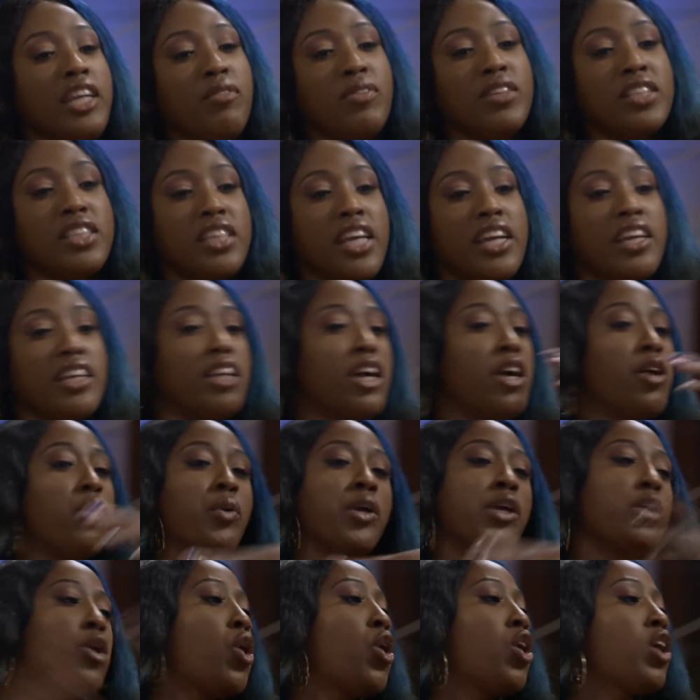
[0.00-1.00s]
even say now.
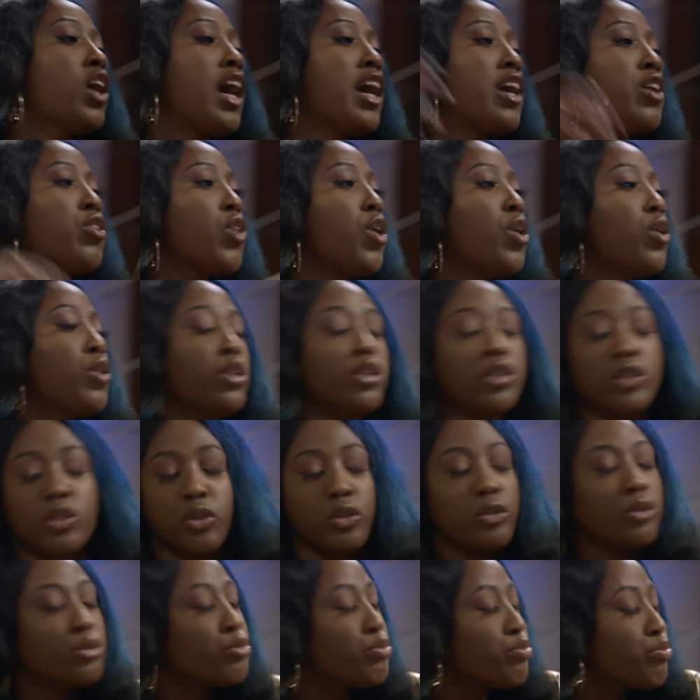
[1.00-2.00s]
We all got going to do. Yeah, but
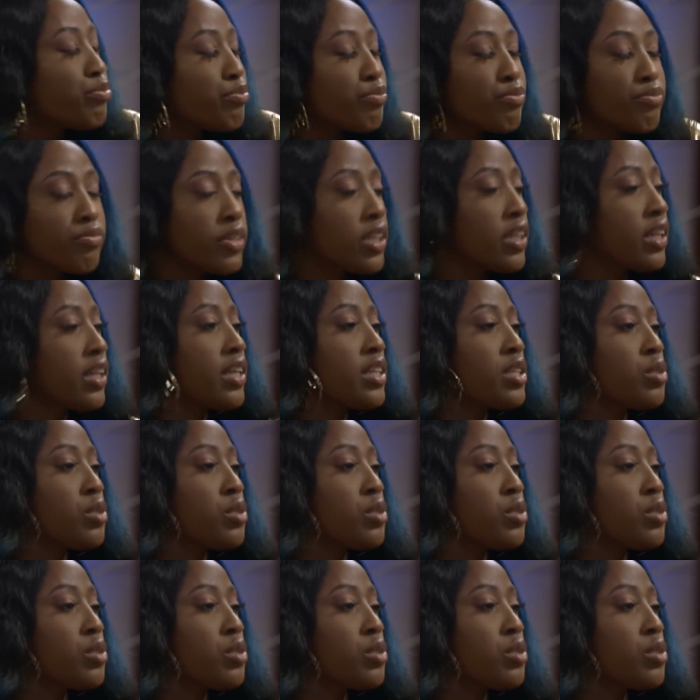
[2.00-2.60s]
besides all that, it